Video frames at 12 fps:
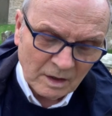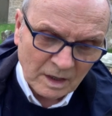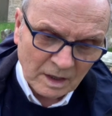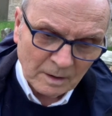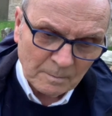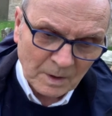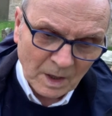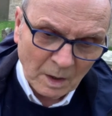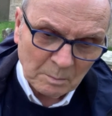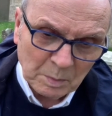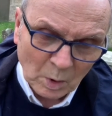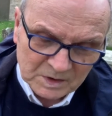
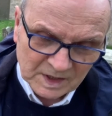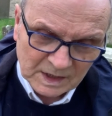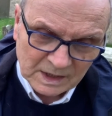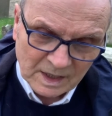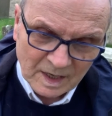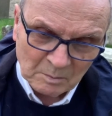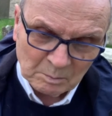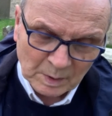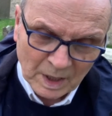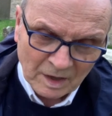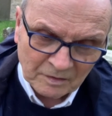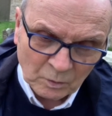a body in
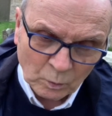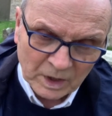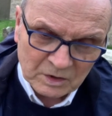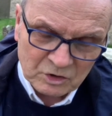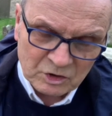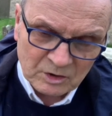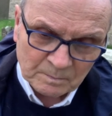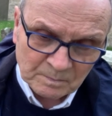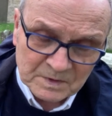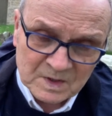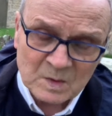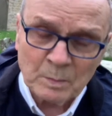Bath which
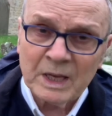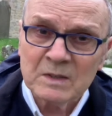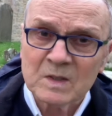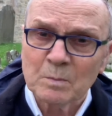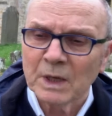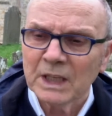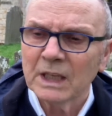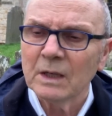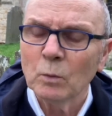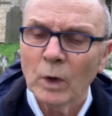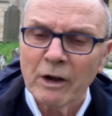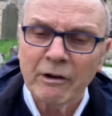spends money
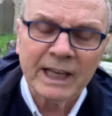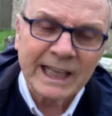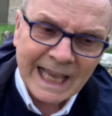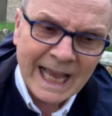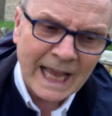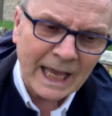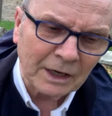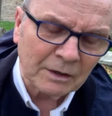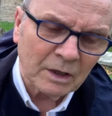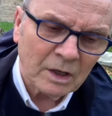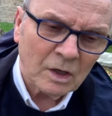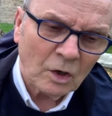where it
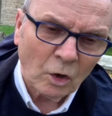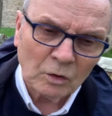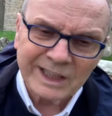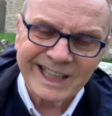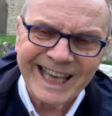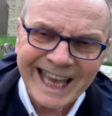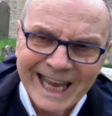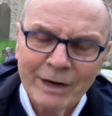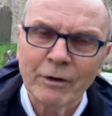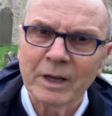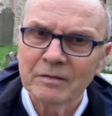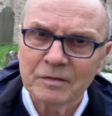can on
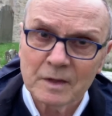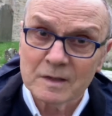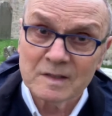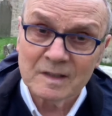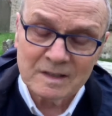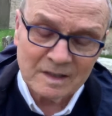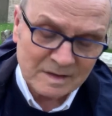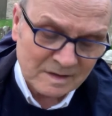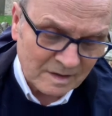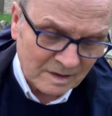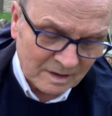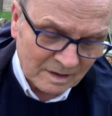caring for the city's